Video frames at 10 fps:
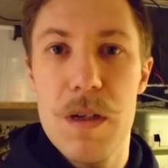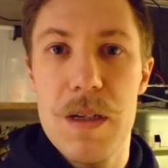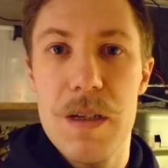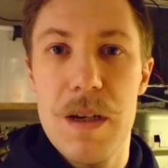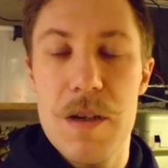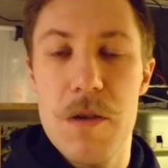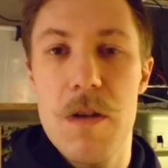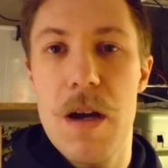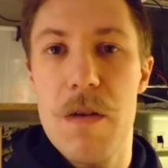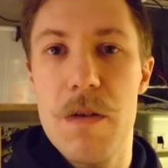We I
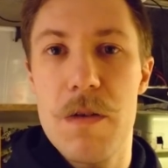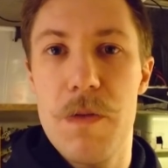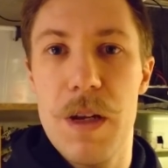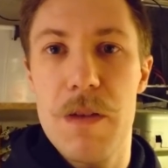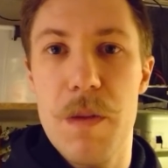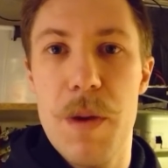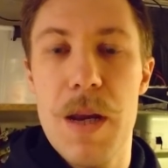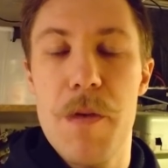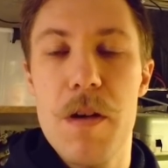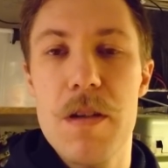show you how to fill out
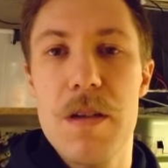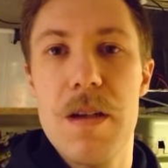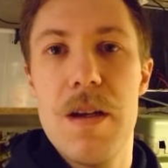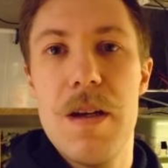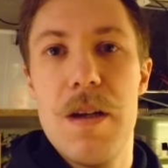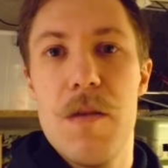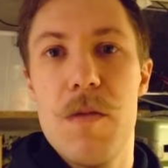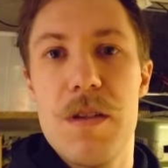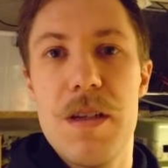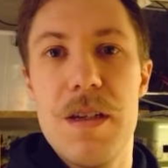the papers.
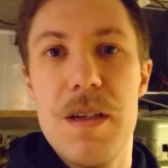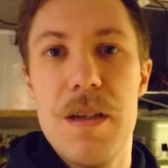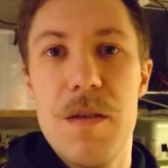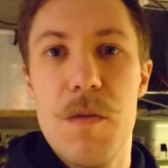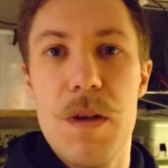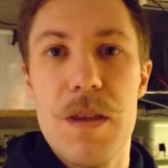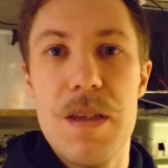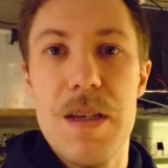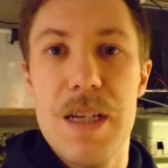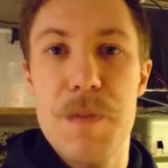We see uh,
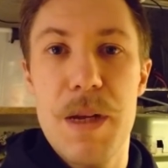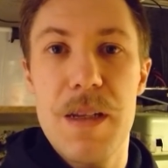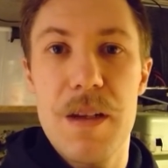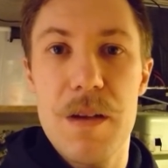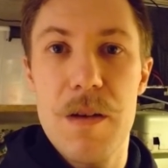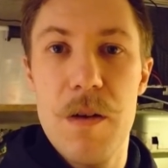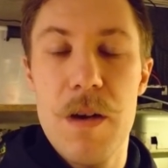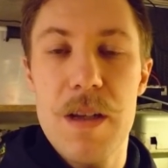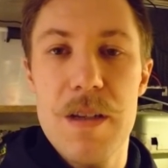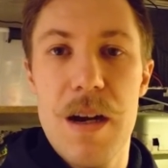what the expected
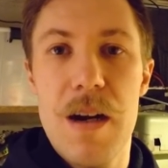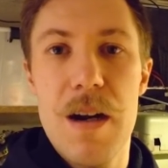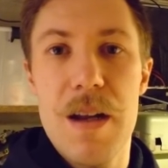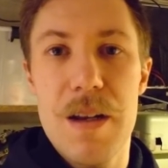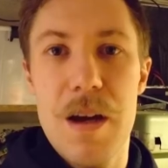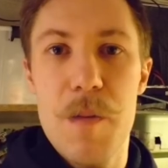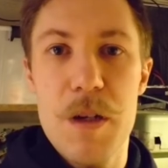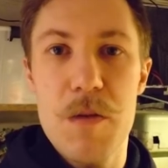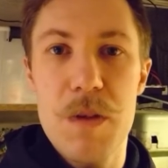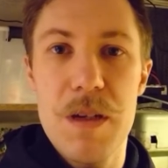uh, earnings are and
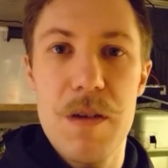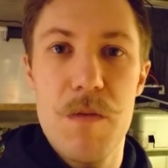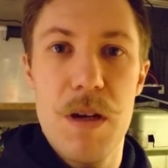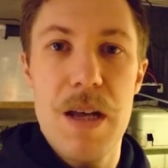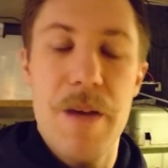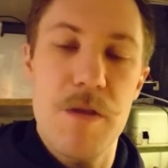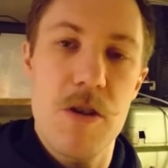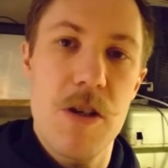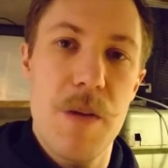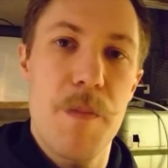how much we really
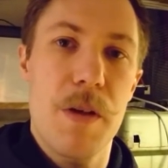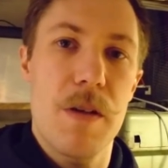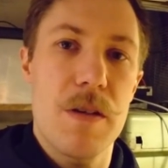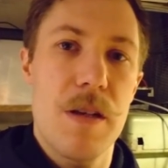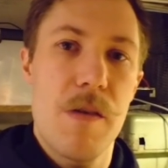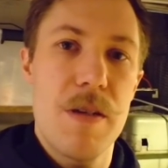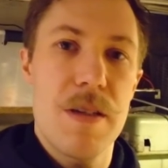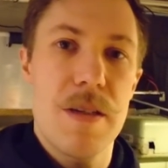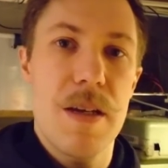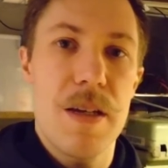have to ship, because
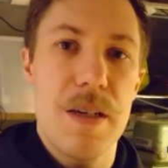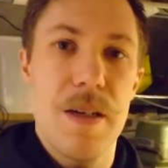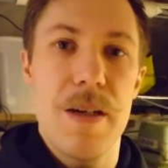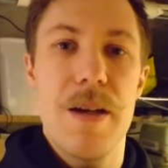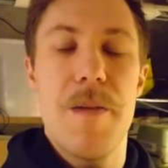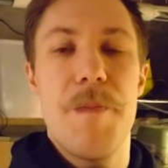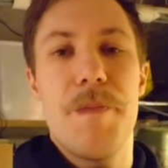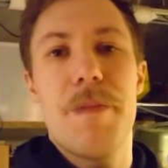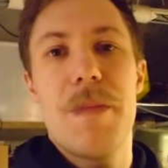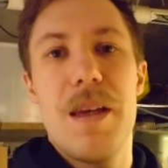there is a
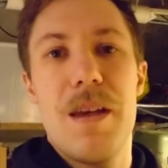um,